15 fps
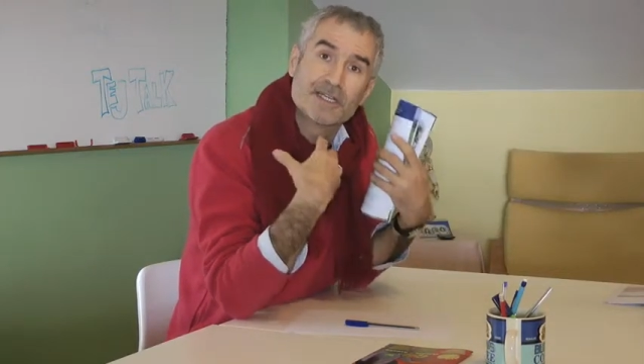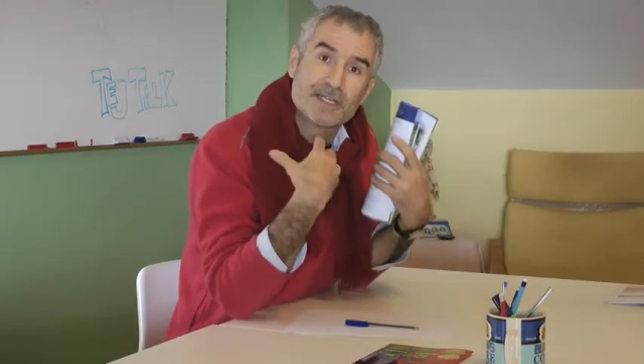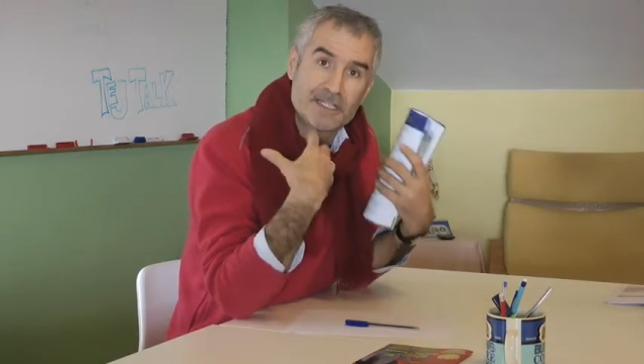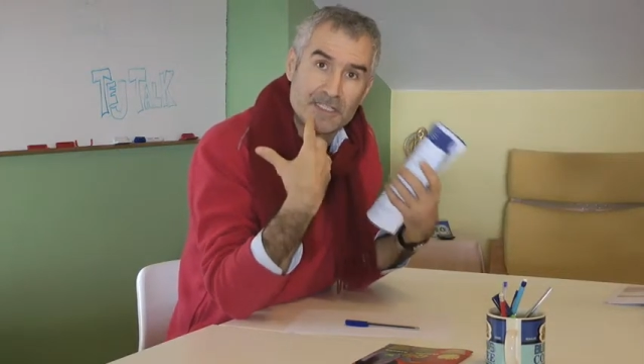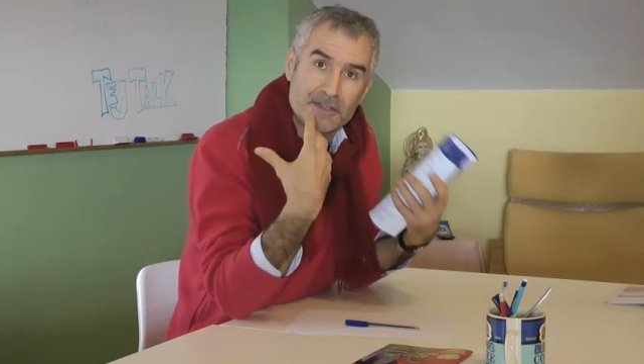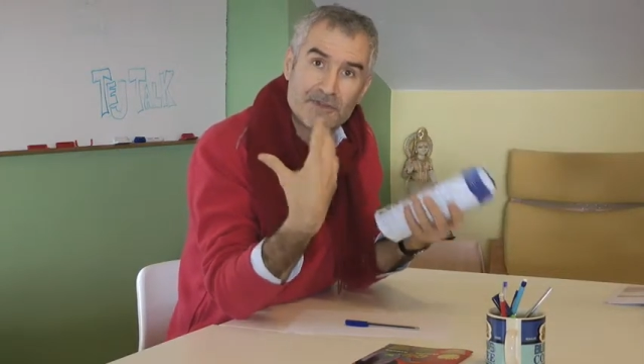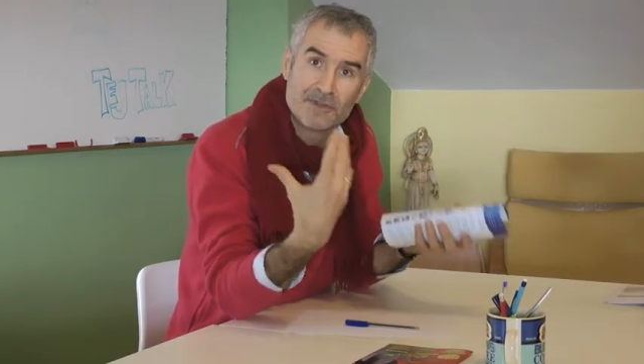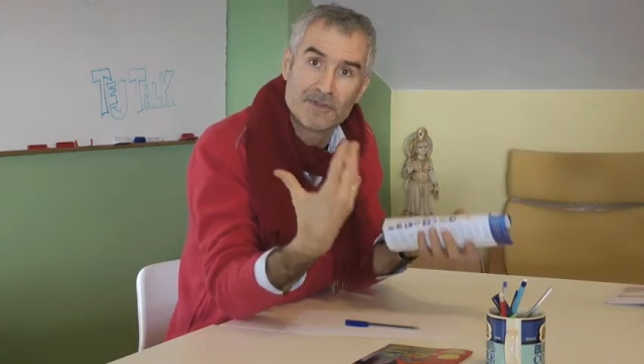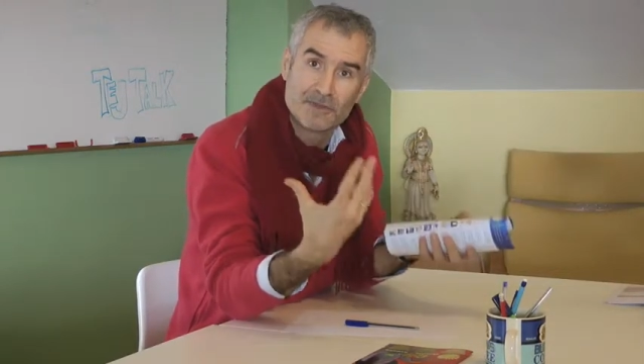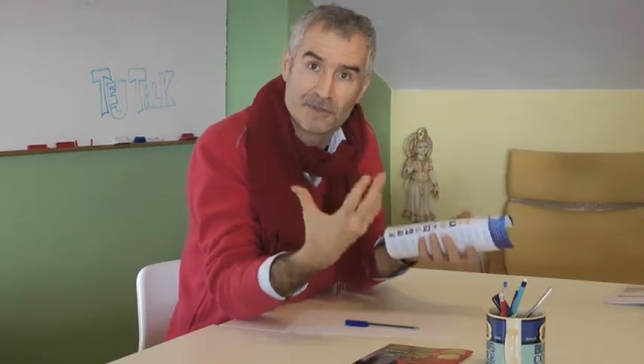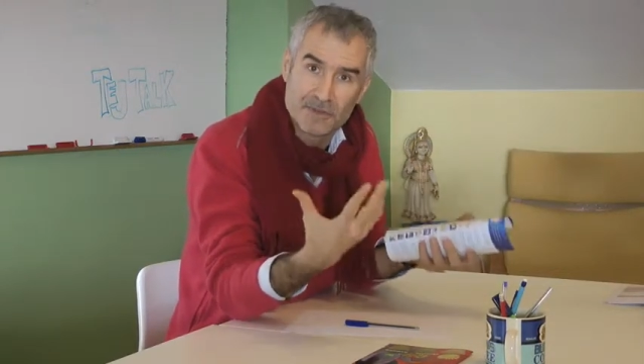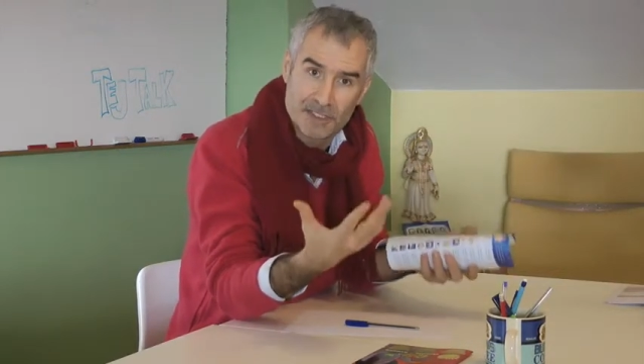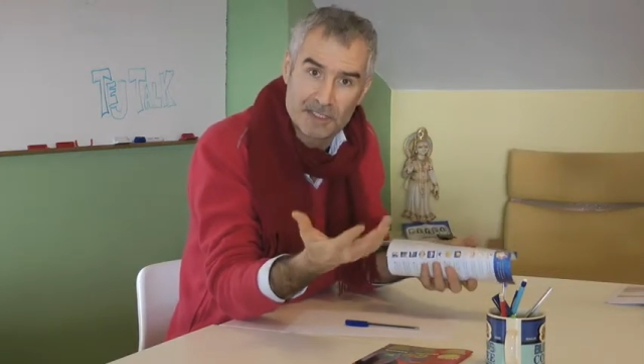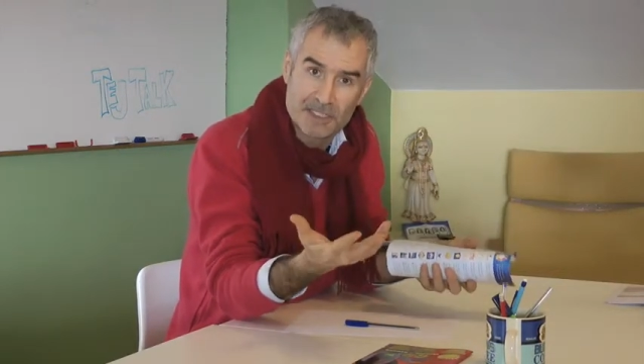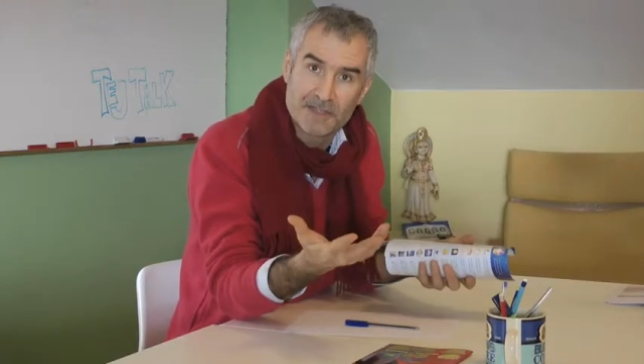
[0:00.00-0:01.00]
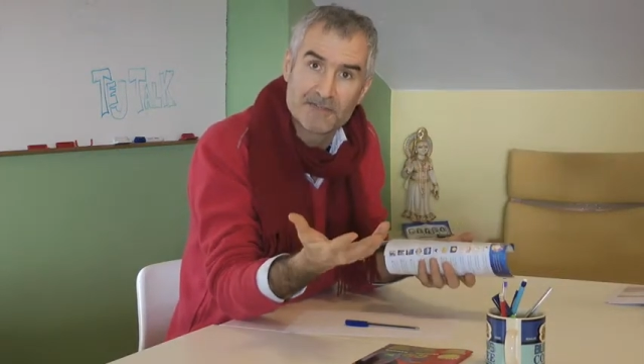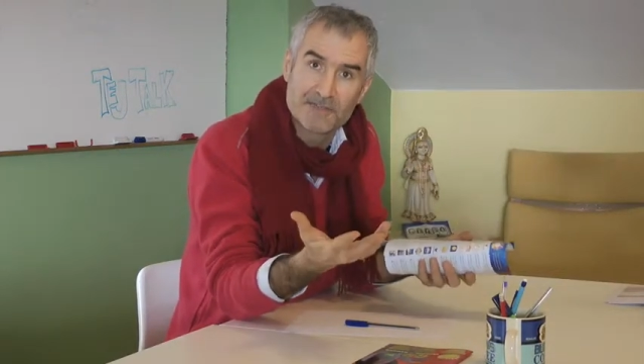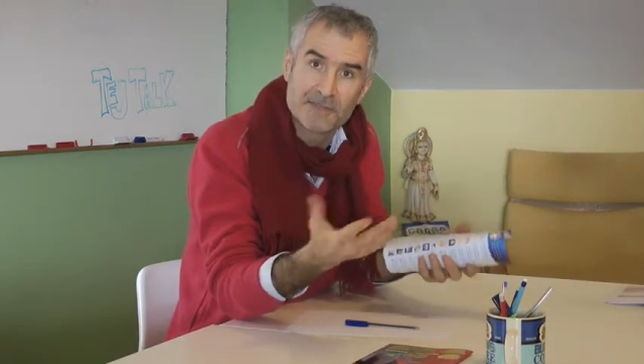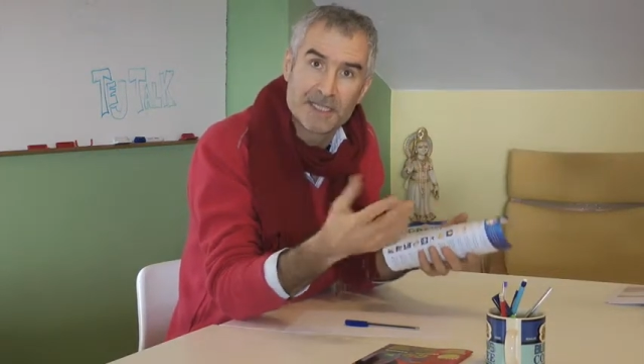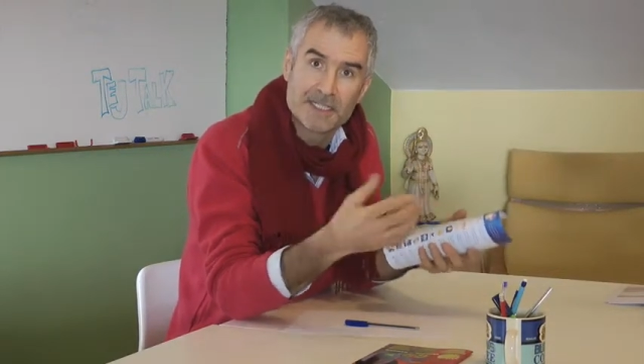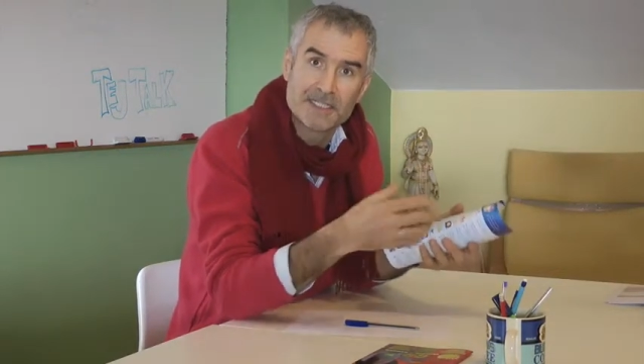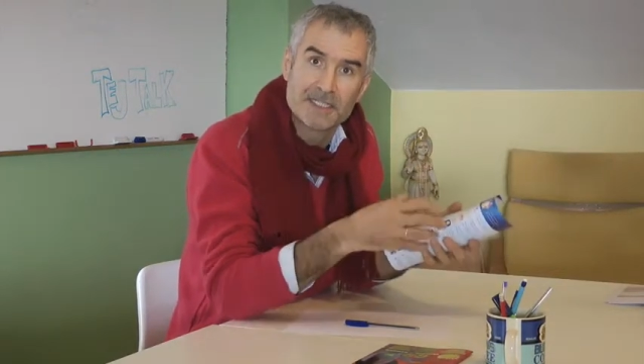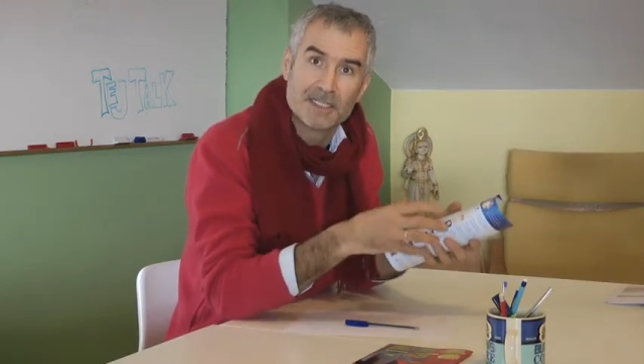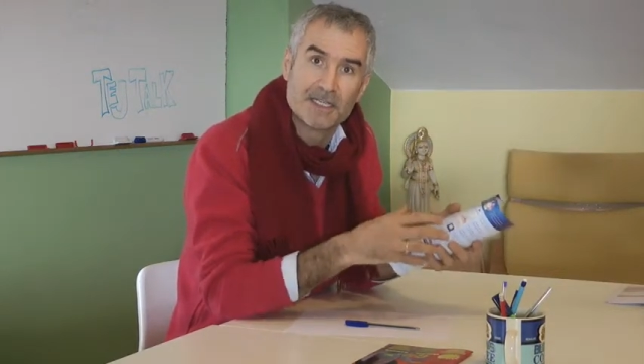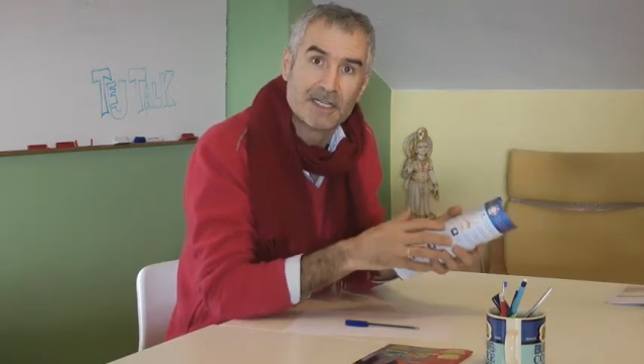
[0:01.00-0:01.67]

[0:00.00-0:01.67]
to give you this information.